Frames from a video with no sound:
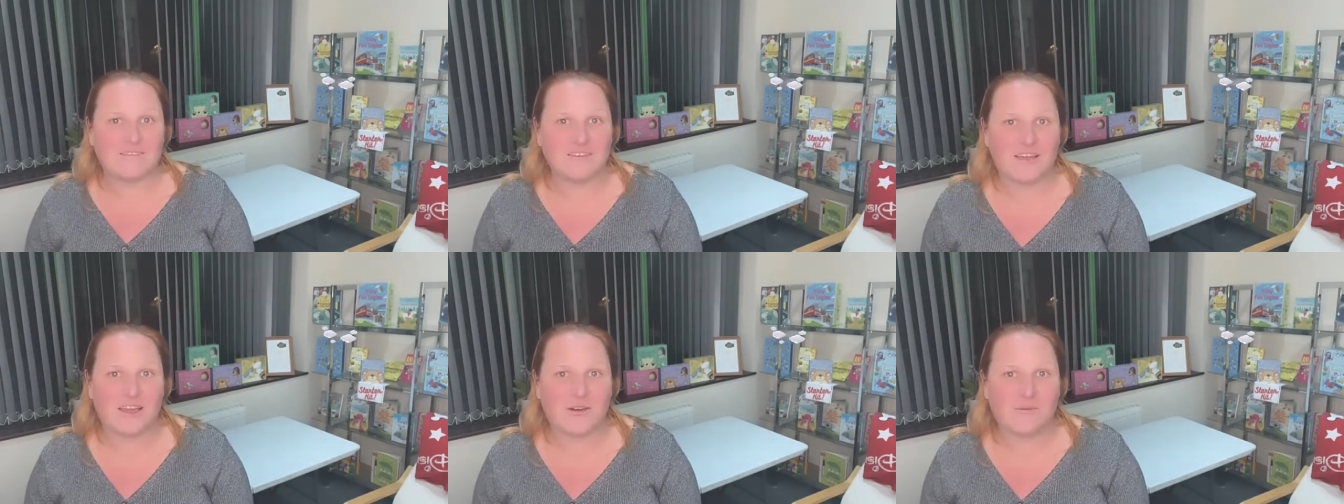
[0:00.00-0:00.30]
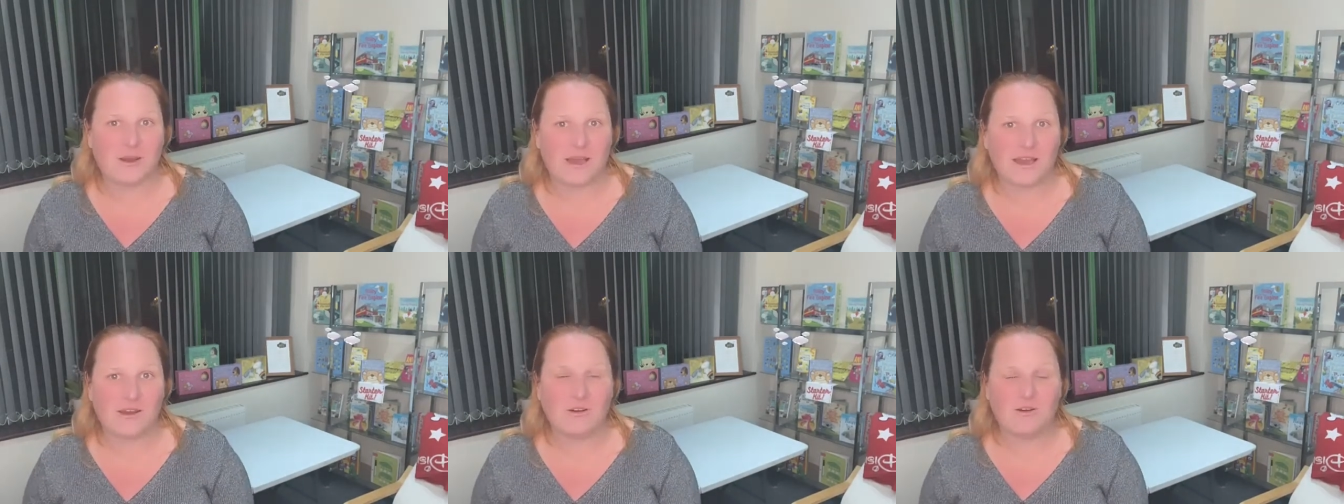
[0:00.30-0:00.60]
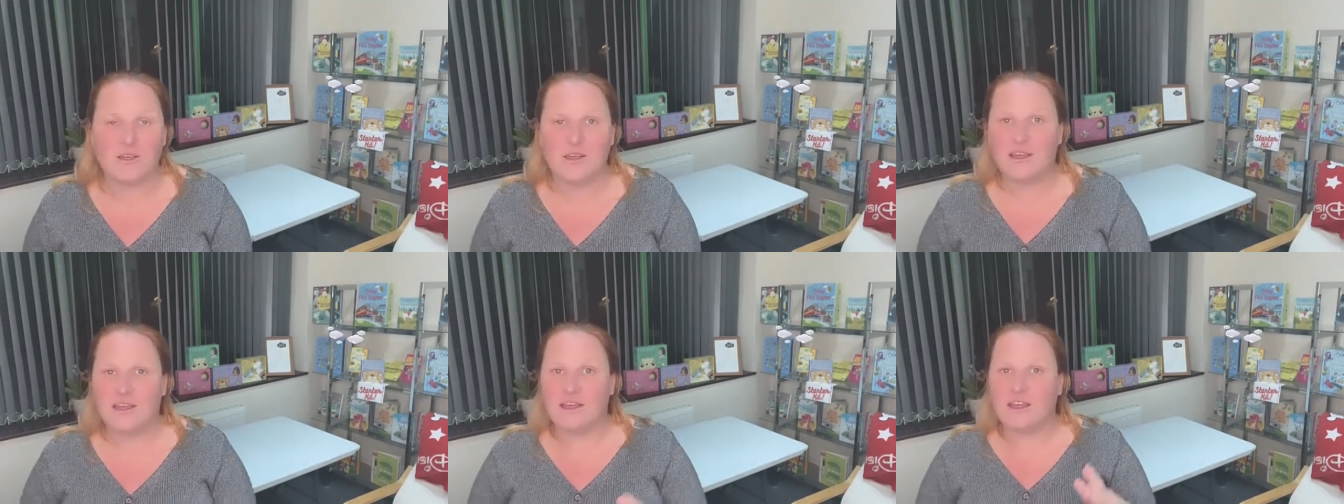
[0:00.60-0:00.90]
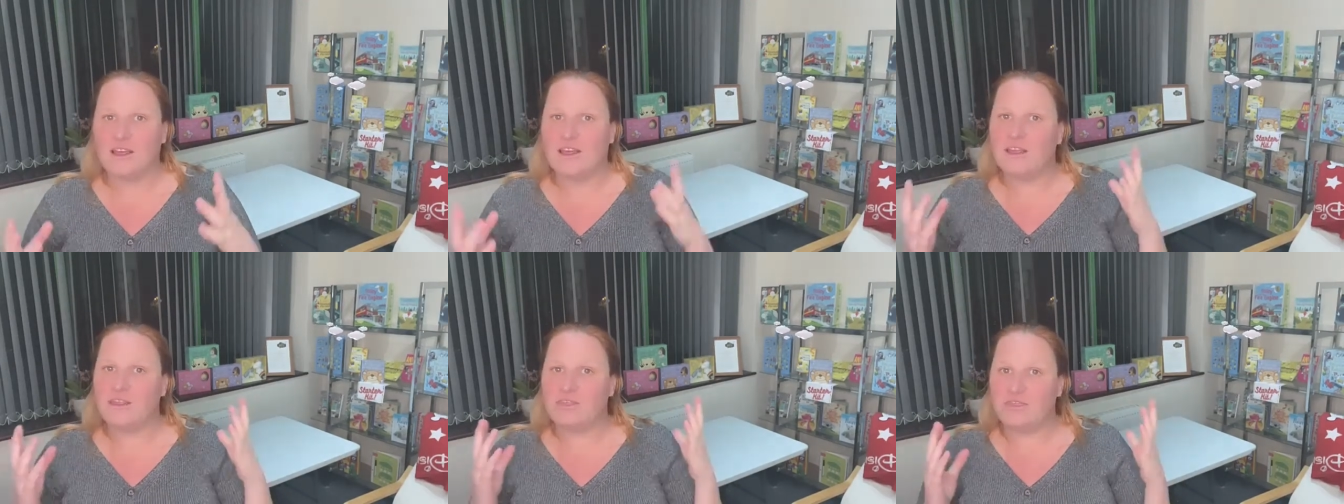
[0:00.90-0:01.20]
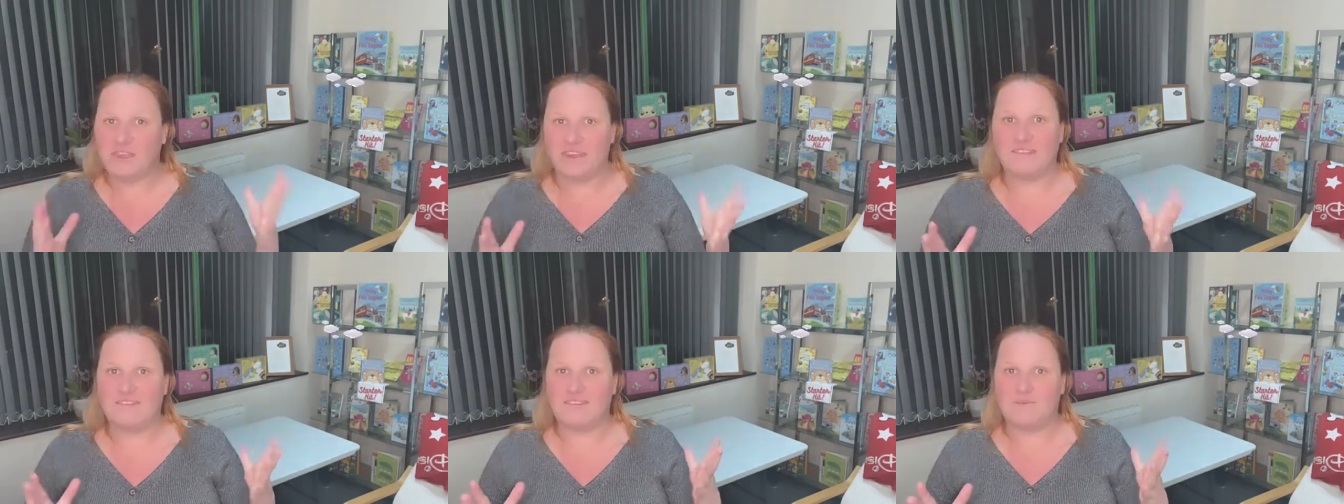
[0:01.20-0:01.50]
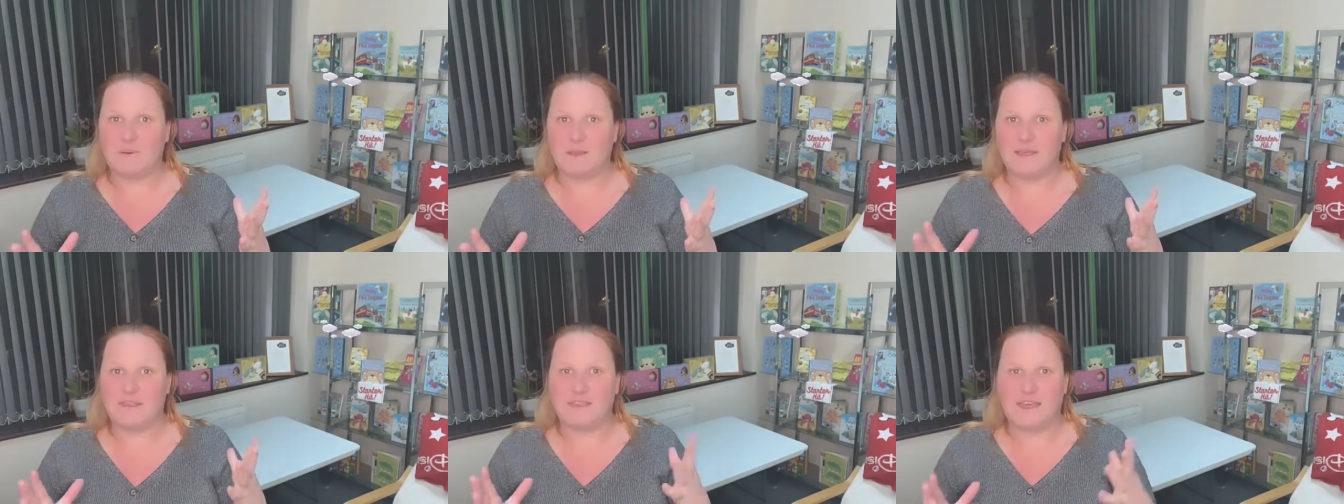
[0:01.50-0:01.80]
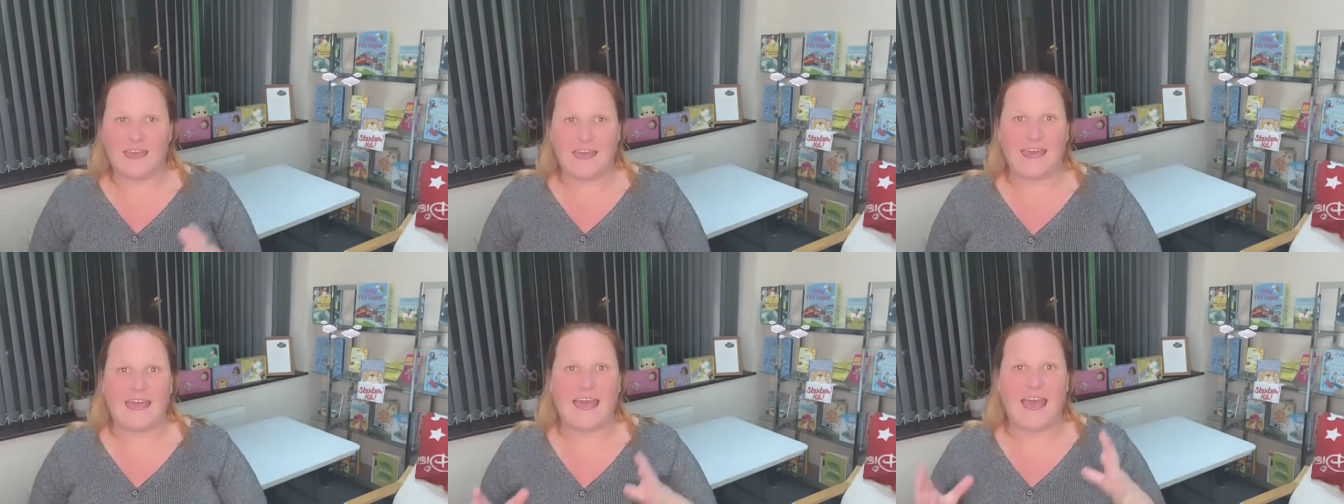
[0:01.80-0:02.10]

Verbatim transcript: to go out, this has been there.